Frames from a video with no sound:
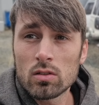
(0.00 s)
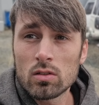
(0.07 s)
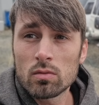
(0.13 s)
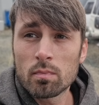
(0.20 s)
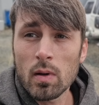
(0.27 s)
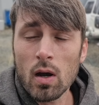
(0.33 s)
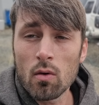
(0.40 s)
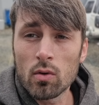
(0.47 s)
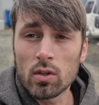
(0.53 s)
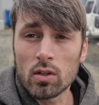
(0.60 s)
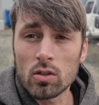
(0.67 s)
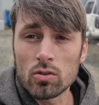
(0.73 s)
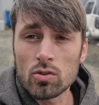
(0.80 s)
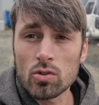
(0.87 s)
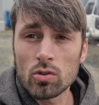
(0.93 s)
power the
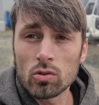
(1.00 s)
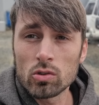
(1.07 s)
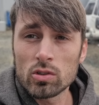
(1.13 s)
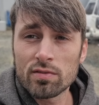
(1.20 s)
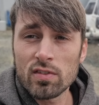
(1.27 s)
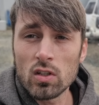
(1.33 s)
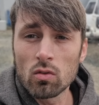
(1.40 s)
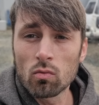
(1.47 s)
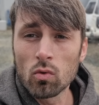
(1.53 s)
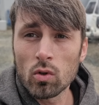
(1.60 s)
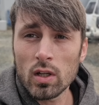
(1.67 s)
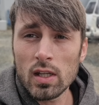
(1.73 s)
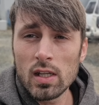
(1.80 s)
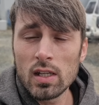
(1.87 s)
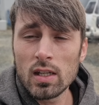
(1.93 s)
controls for your
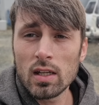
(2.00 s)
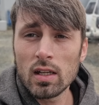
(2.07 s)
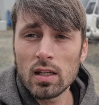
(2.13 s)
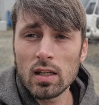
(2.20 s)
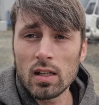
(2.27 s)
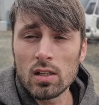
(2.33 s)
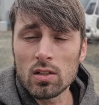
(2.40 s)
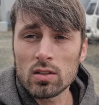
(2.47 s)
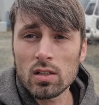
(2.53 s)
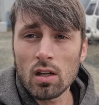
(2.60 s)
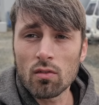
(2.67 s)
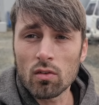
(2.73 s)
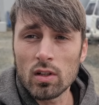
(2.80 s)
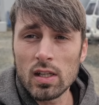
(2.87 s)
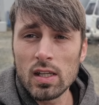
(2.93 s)
water heater and your
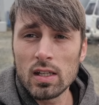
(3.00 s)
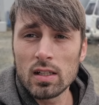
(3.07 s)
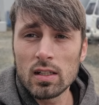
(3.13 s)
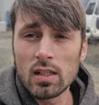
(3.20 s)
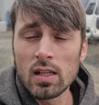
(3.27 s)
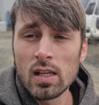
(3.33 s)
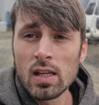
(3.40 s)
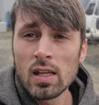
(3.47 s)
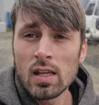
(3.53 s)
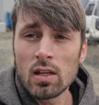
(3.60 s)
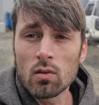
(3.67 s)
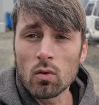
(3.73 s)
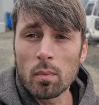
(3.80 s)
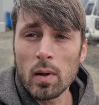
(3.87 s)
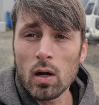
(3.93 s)
central heating. It
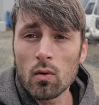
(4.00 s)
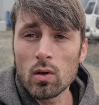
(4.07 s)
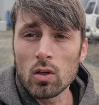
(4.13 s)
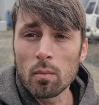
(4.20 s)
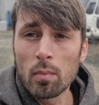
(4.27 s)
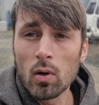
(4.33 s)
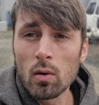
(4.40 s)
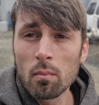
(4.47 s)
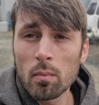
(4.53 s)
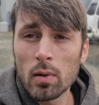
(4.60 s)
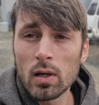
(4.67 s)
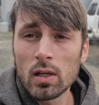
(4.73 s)
will power your pump.